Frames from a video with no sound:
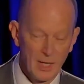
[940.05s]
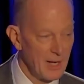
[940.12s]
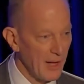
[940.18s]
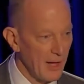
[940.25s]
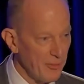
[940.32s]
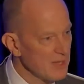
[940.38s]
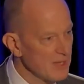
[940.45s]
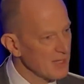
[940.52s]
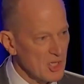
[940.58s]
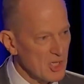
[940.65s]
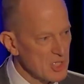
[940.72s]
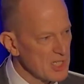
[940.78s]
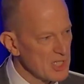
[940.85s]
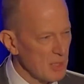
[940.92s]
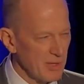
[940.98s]
I think
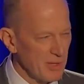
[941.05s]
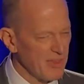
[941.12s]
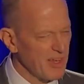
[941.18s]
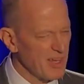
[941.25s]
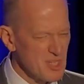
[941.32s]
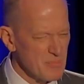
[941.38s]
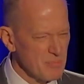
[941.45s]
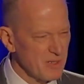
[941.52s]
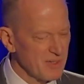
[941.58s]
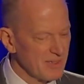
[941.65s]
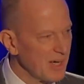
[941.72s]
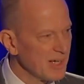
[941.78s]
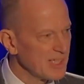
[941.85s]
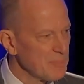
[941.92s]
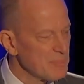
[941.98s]
actually now, it's about
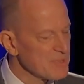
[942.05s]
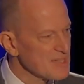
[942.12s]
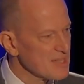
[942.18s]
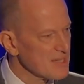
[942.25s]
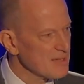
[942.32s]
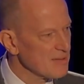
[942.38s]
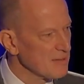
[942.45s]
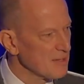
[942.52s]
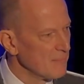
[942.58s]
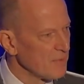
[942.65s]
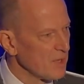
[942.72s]
90%